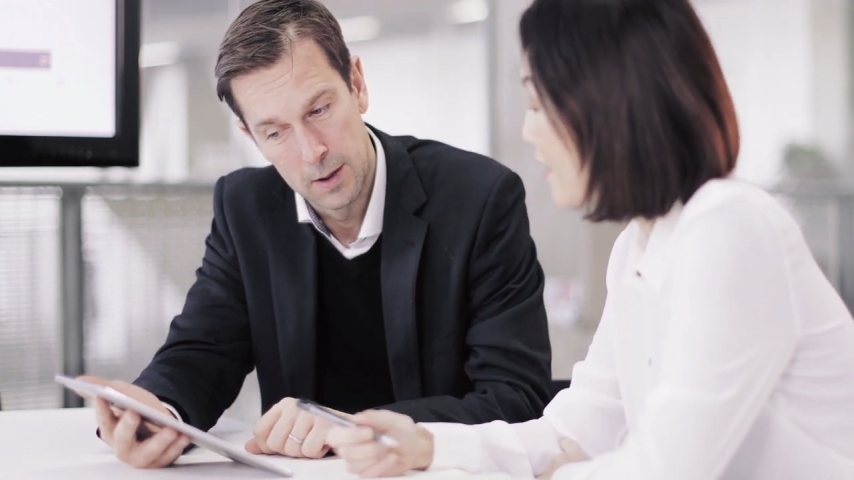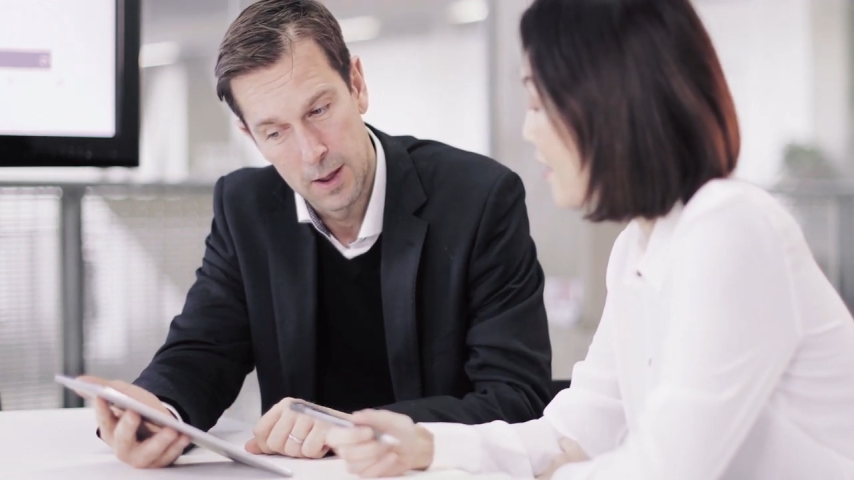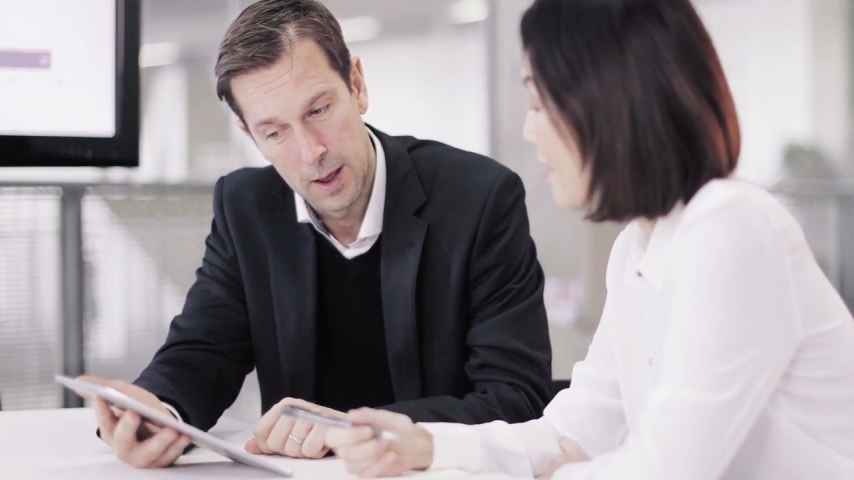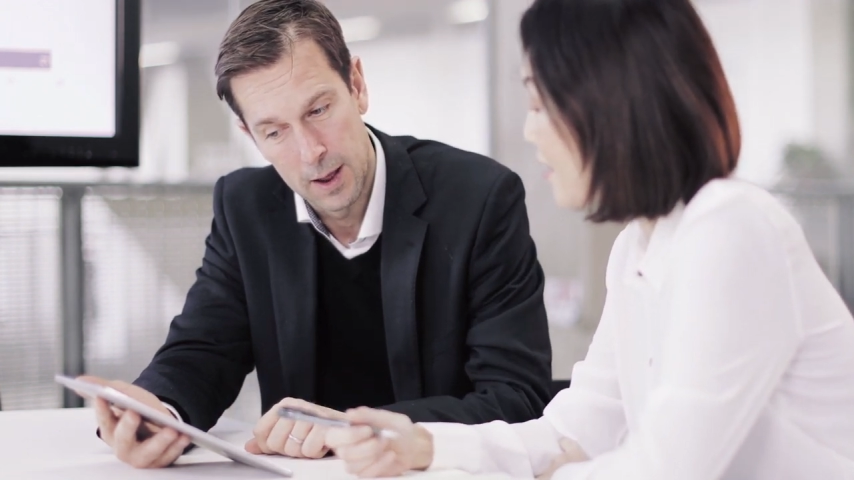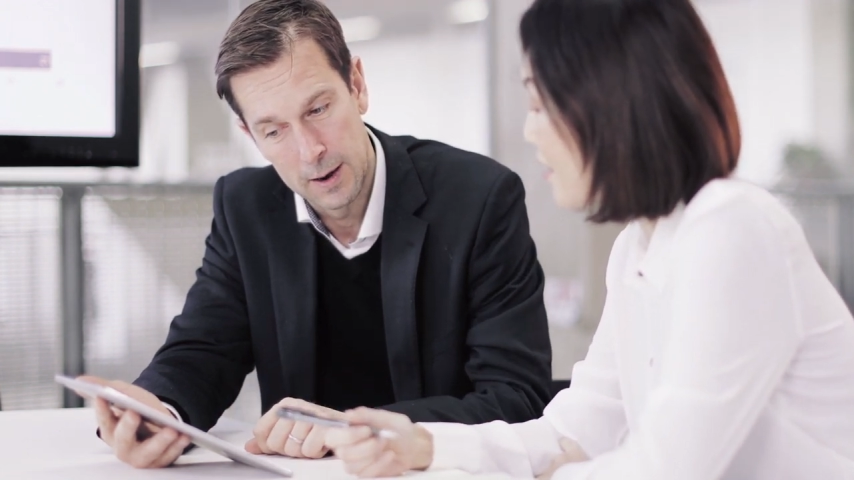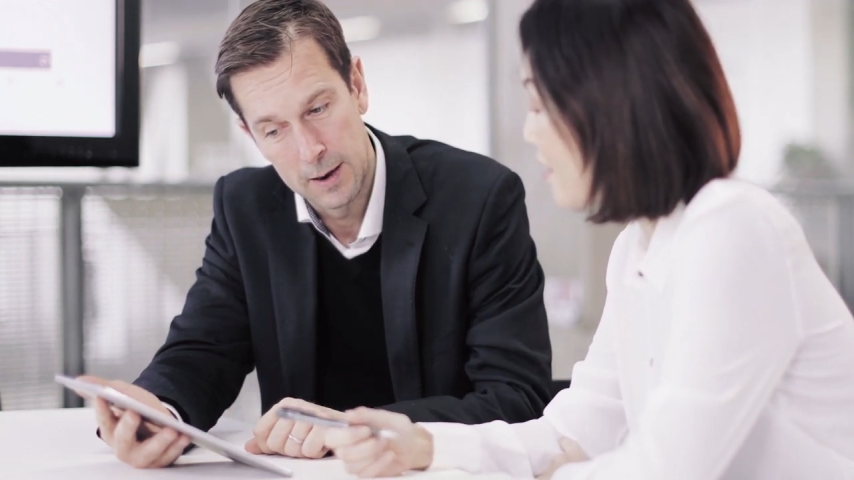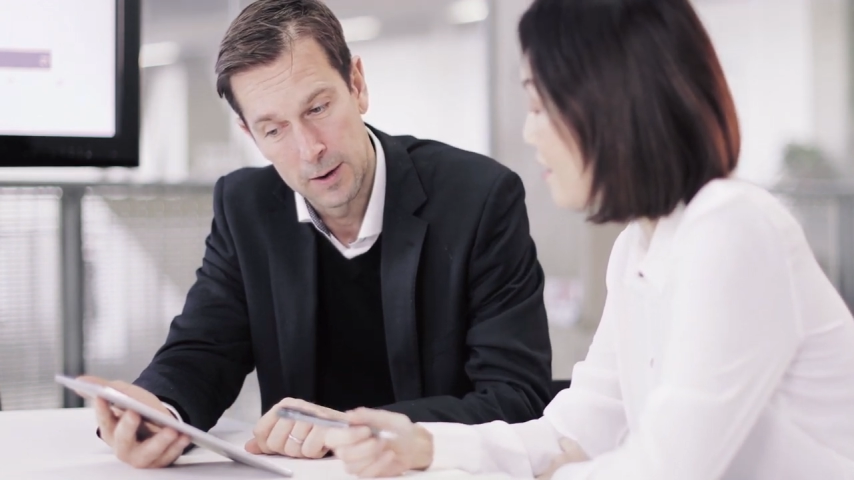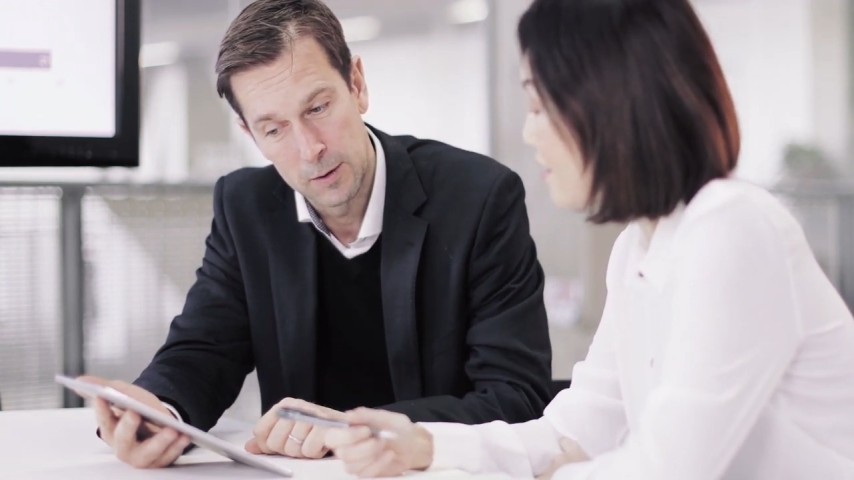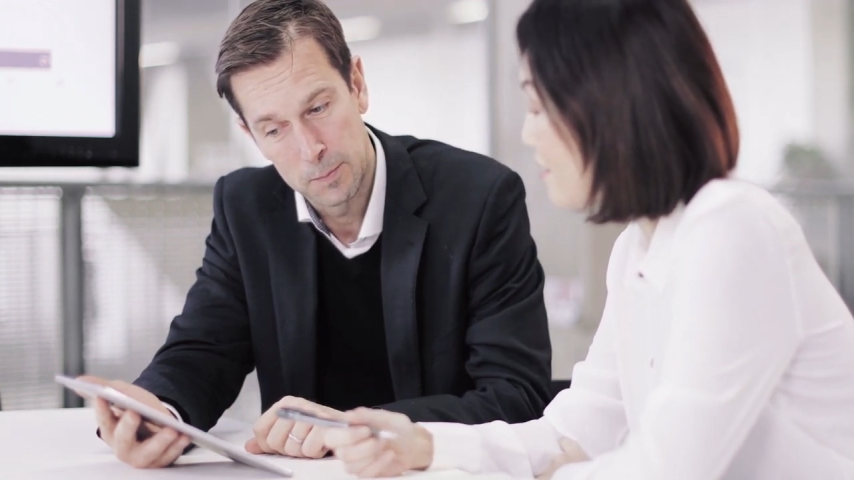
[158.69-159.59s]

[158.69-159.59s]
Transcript: and motivational